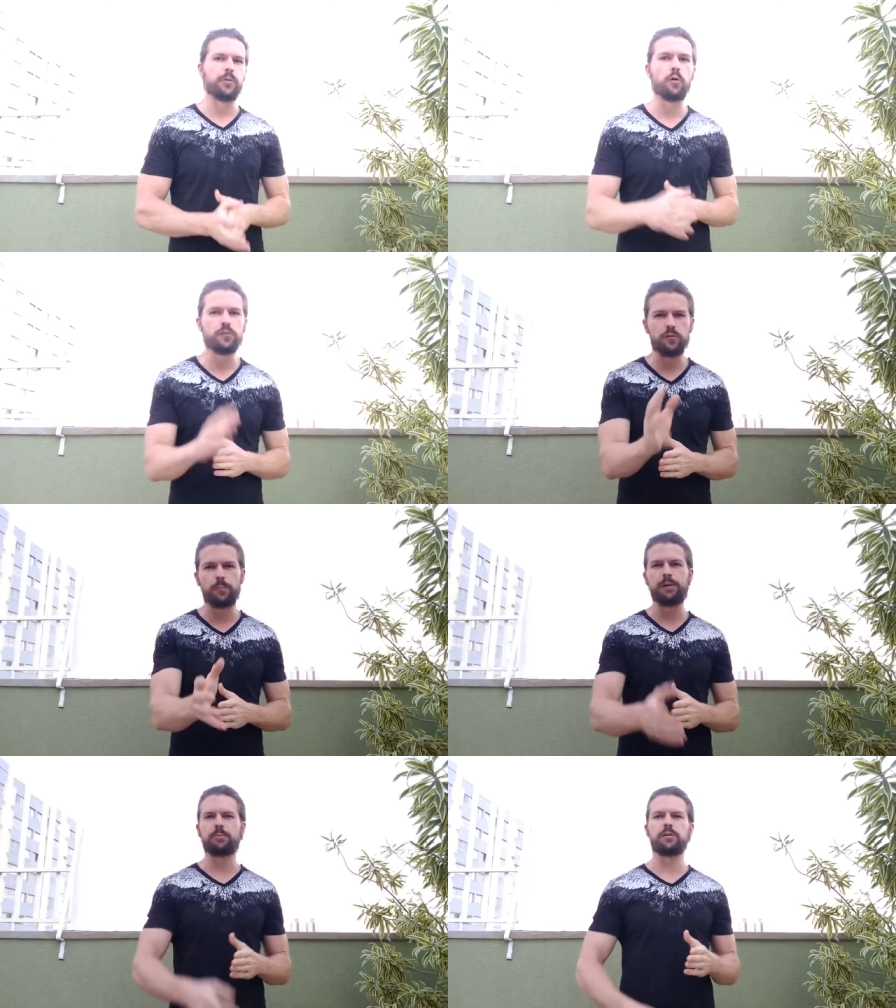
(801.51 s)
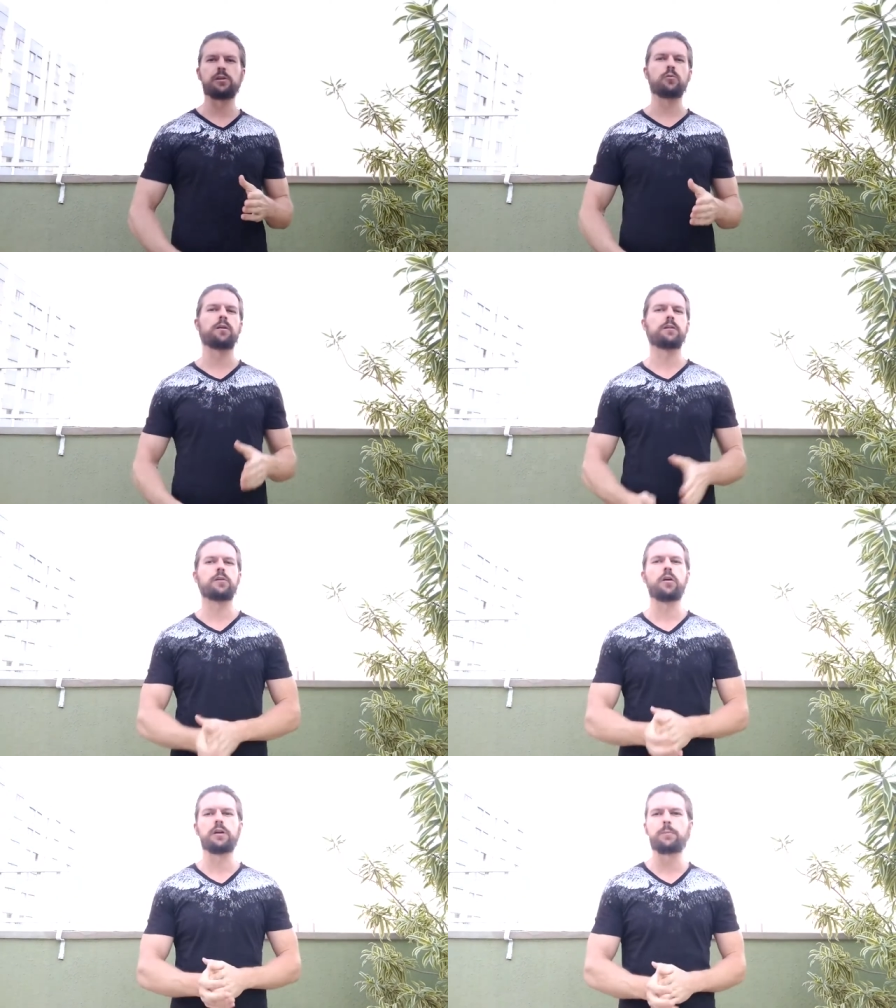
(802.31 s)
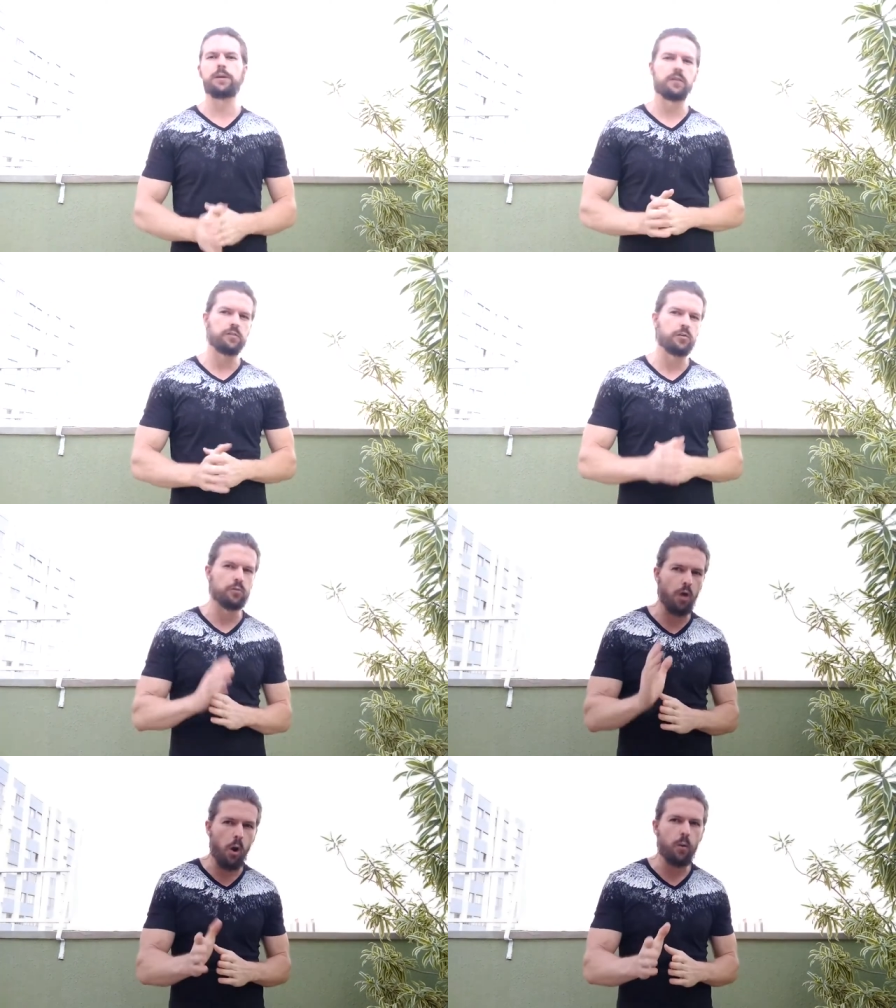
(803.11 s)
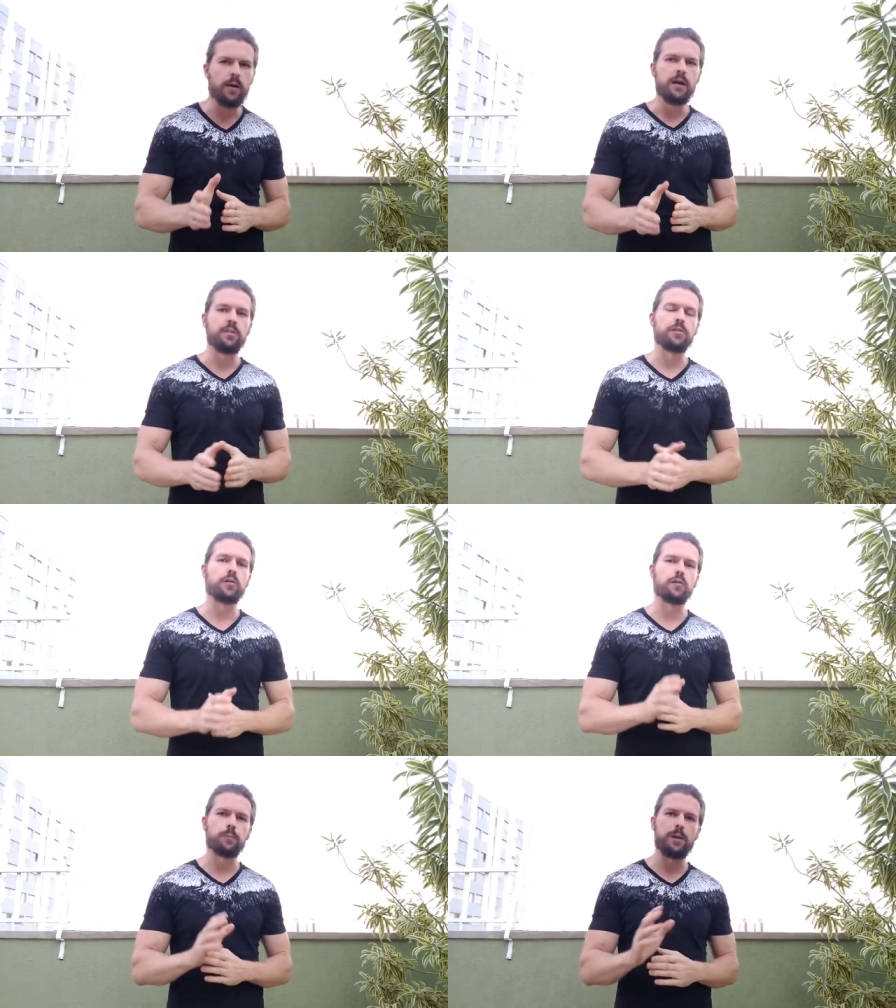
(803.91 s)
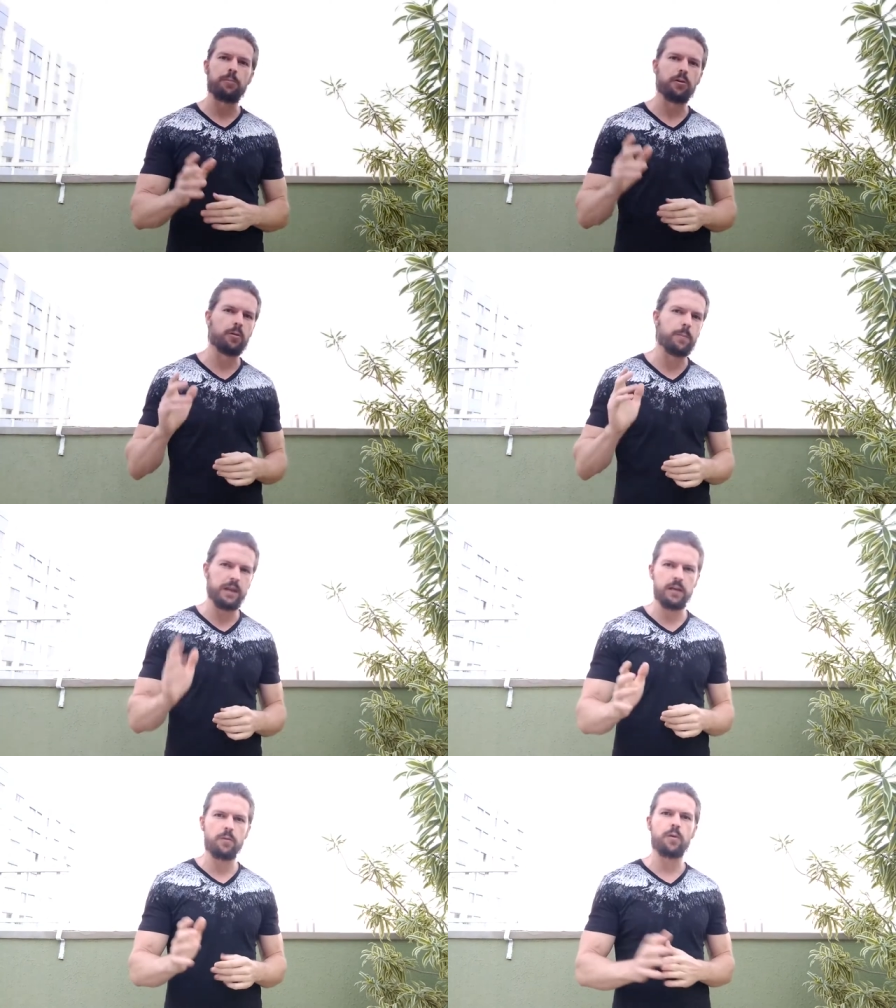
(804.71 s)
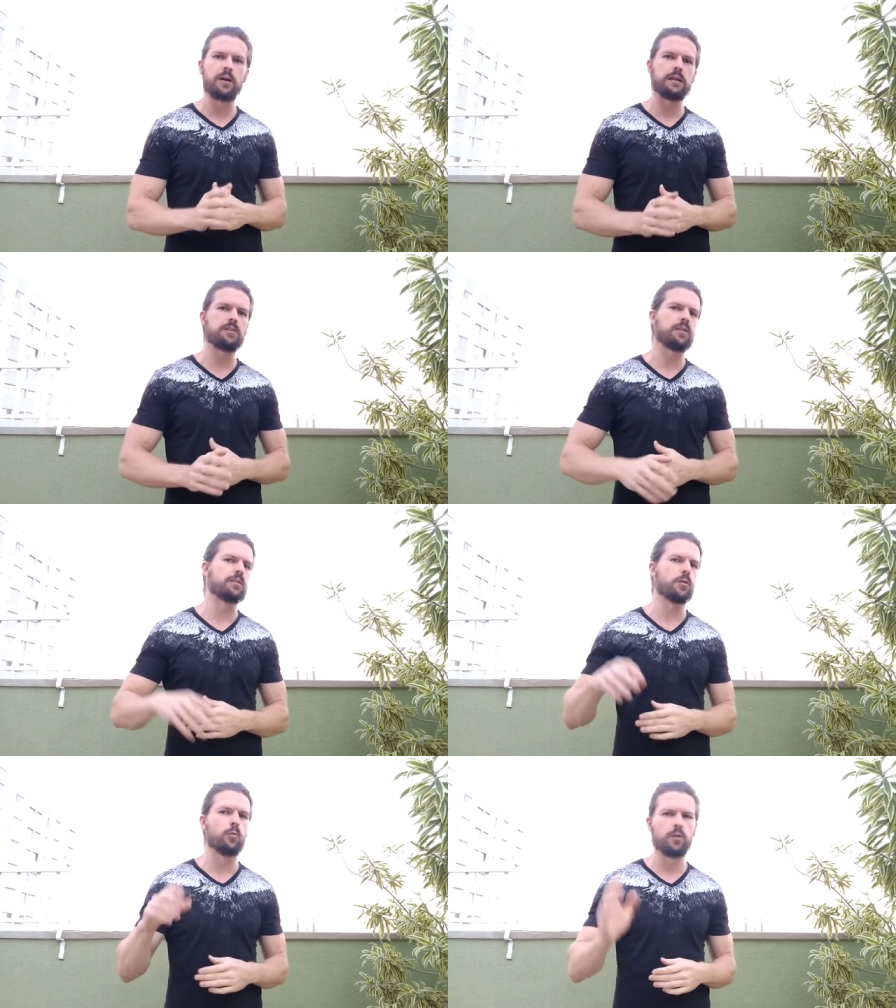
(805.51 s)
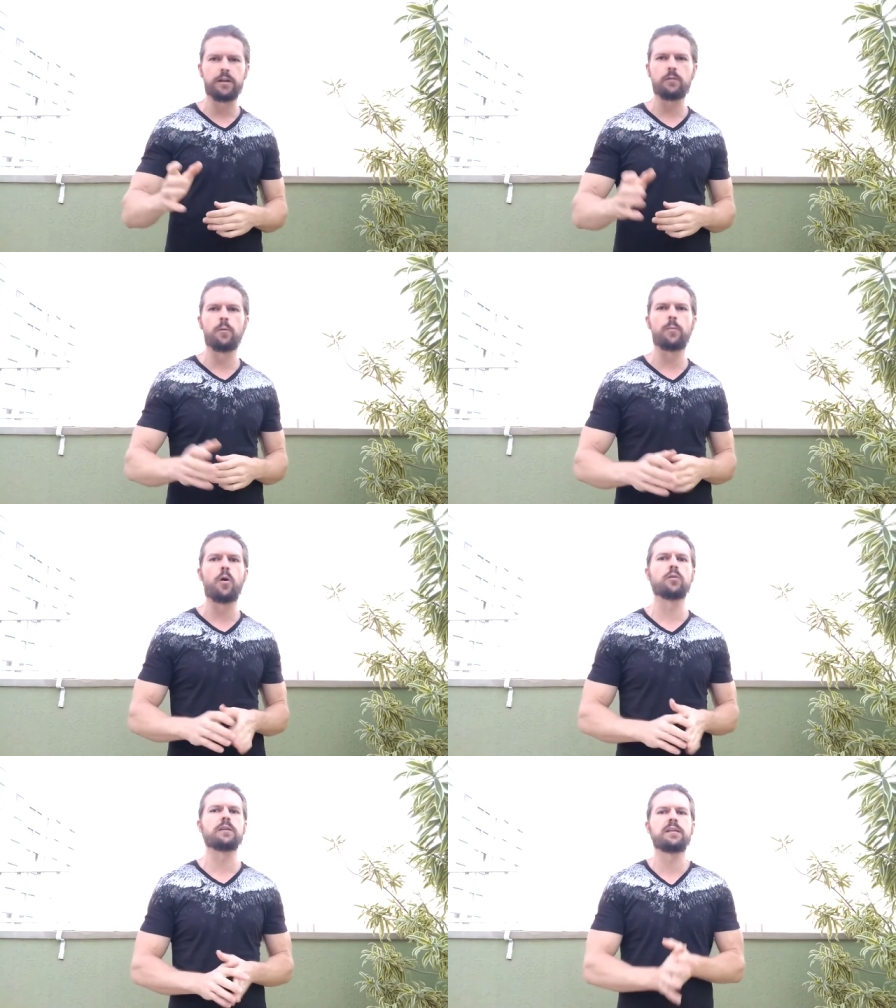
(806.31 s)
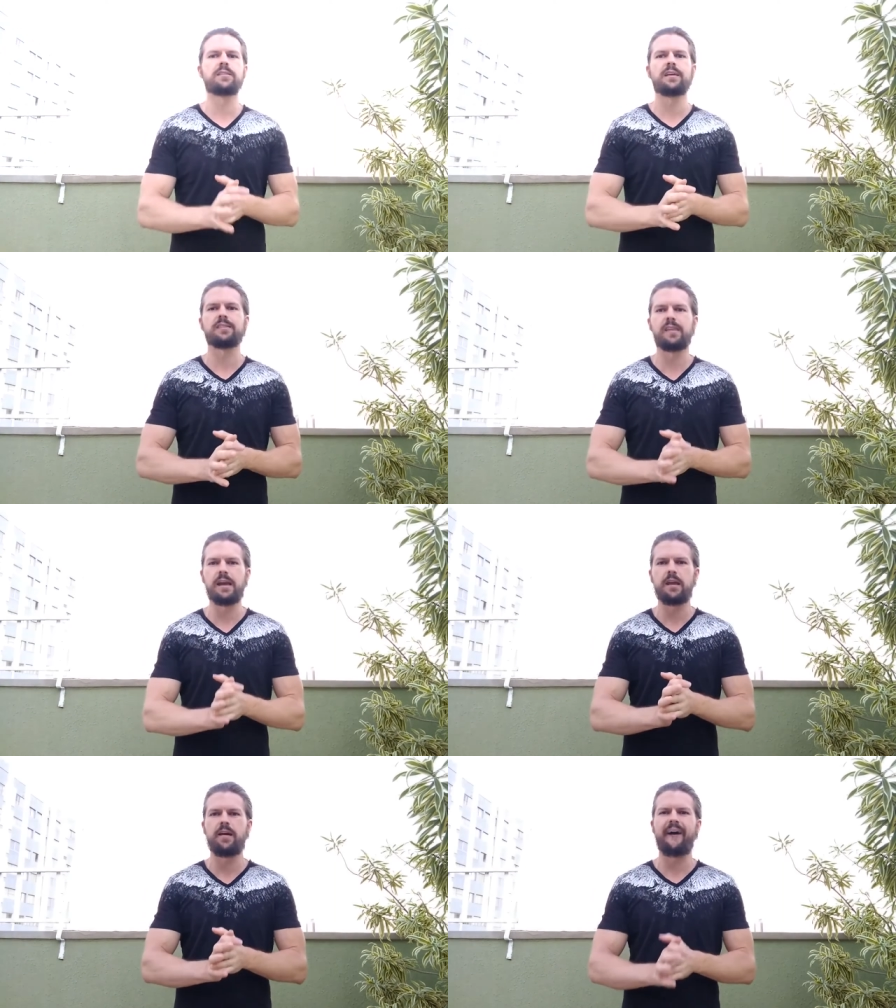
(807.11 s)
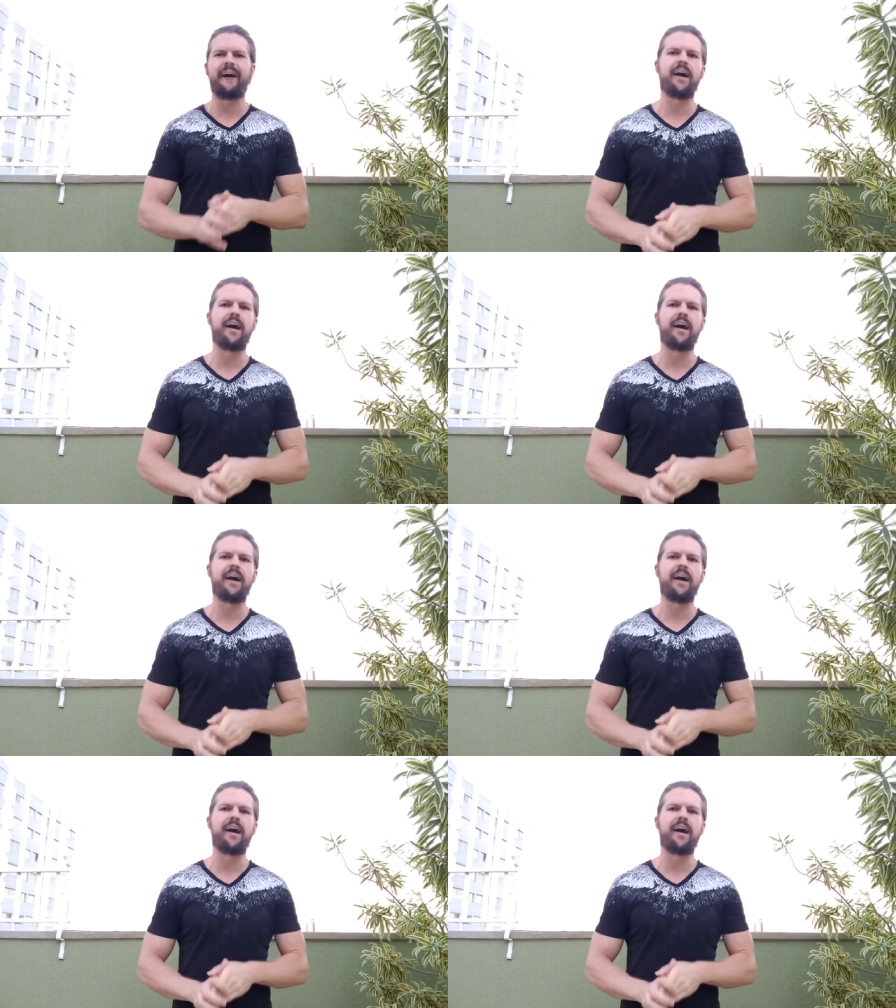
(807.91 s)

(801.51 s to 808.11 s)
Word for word: Those are the people that you want to target because you know that those people are making money, that they're working remote, and that they uh,